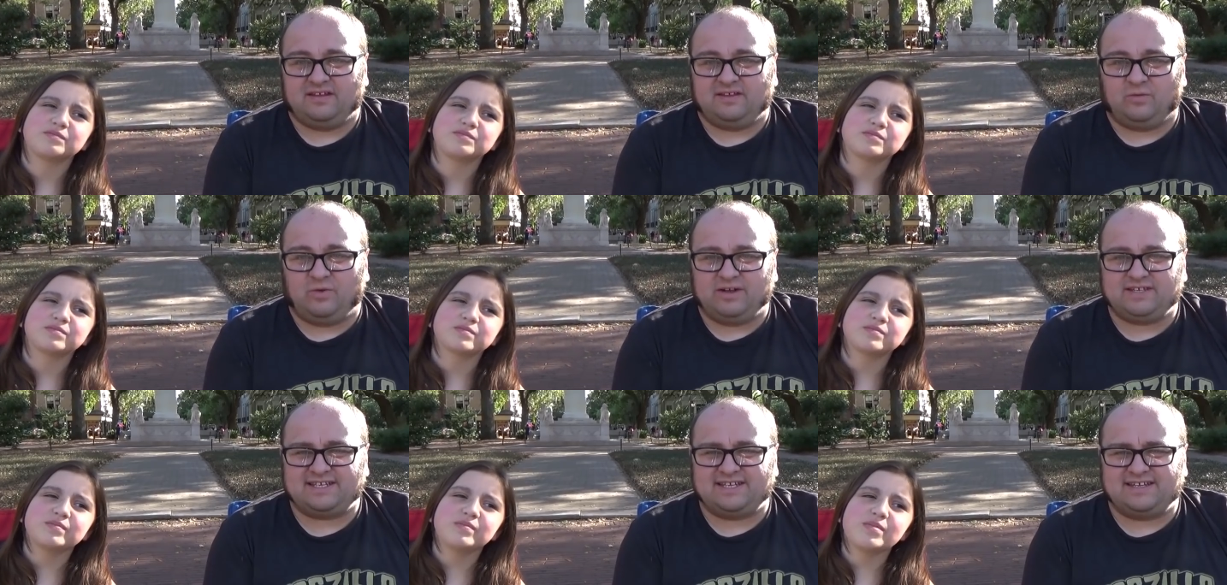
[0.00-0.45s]

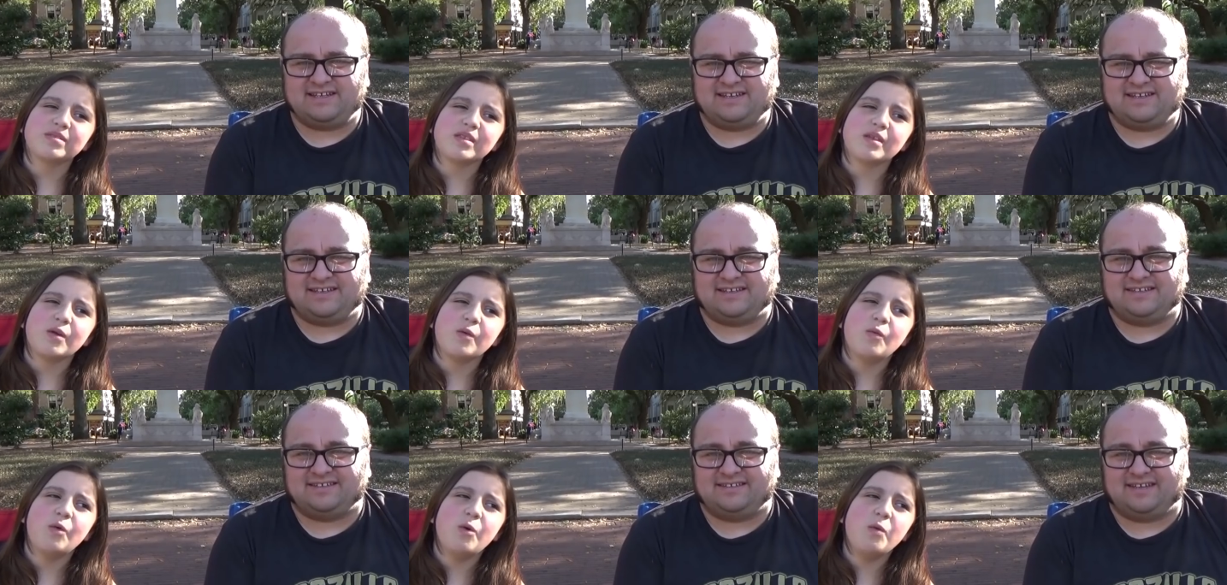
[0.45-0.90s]
Speaker 1: Wasn't it?
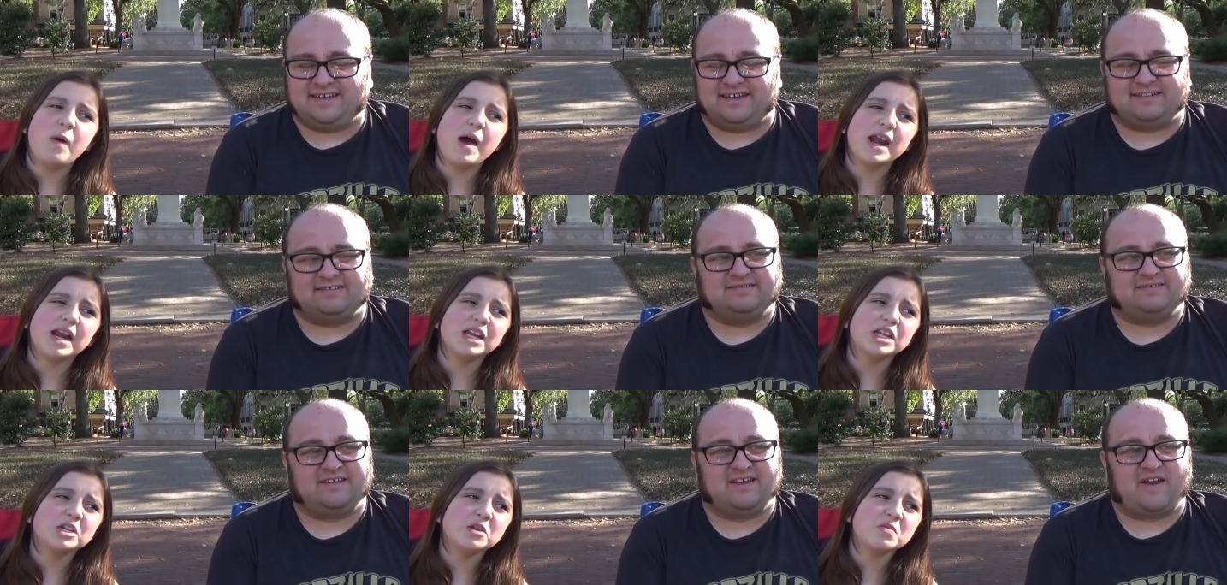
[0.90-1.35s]
Speaker 2: Well, why
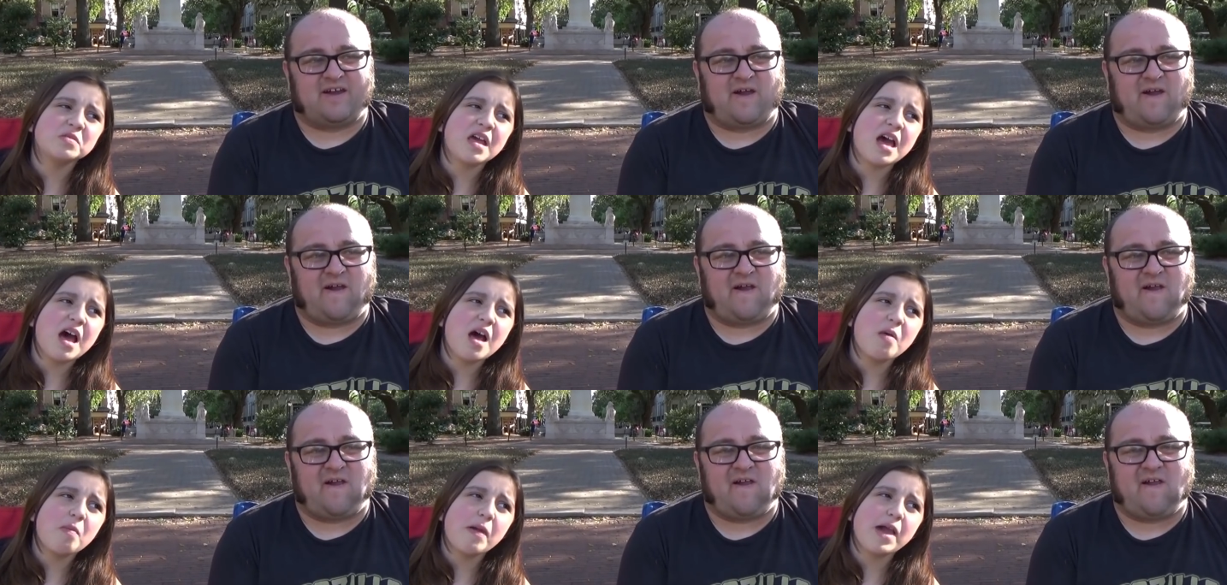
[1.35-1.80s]
didn't you
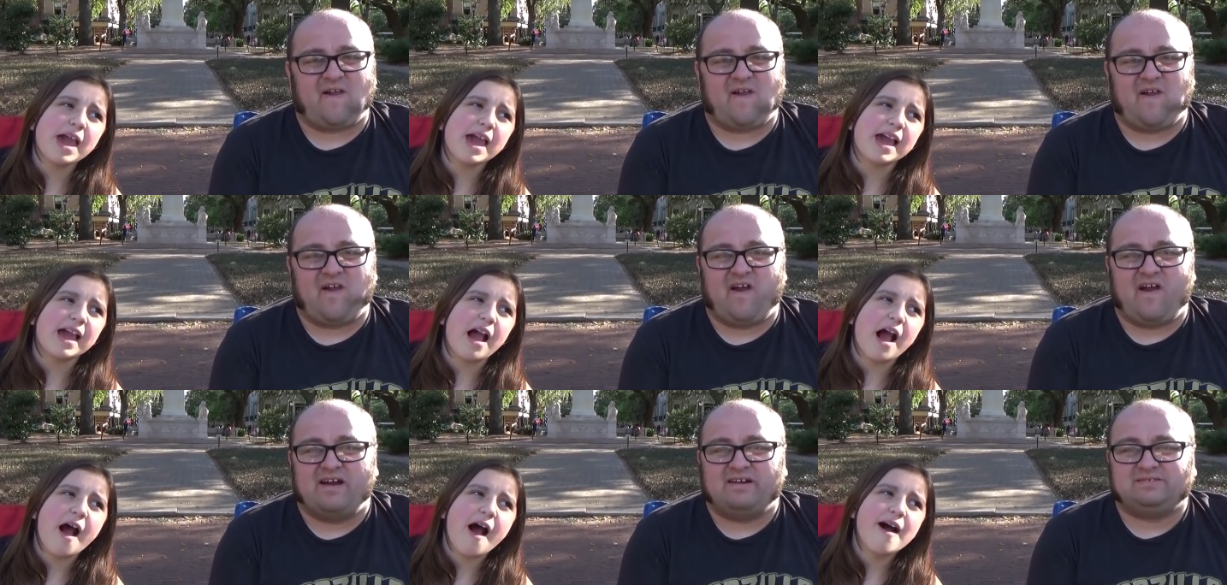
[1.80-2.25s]
tell me?